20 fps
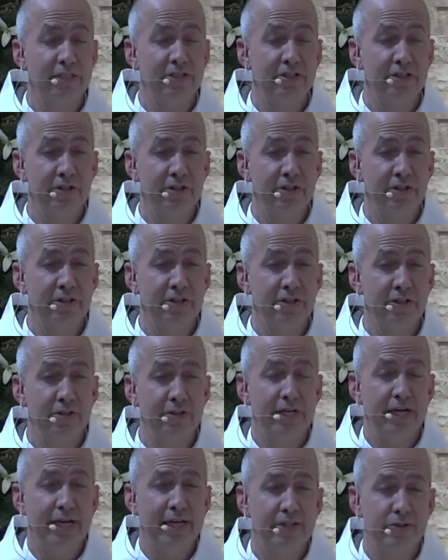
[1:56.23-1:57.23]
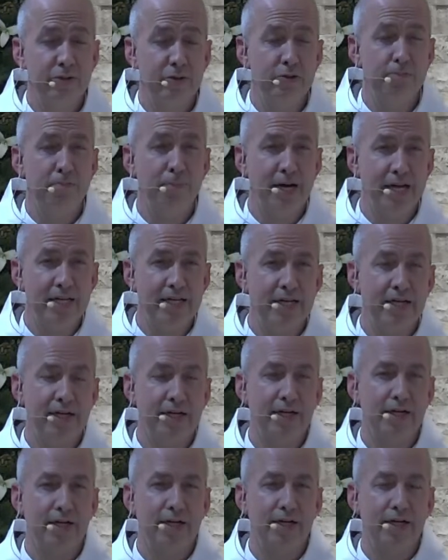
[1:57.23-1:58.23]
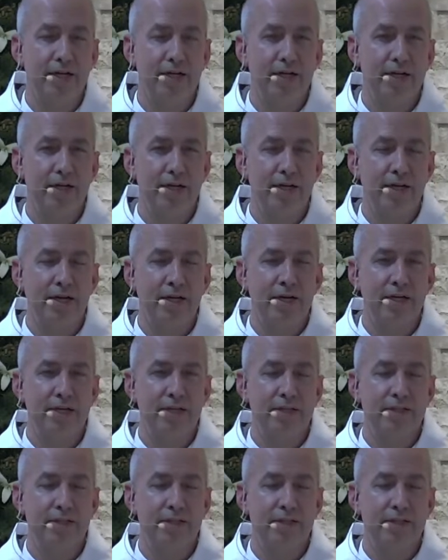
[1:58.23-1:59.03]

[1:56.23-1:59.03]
And what's the consolation that Jesus sends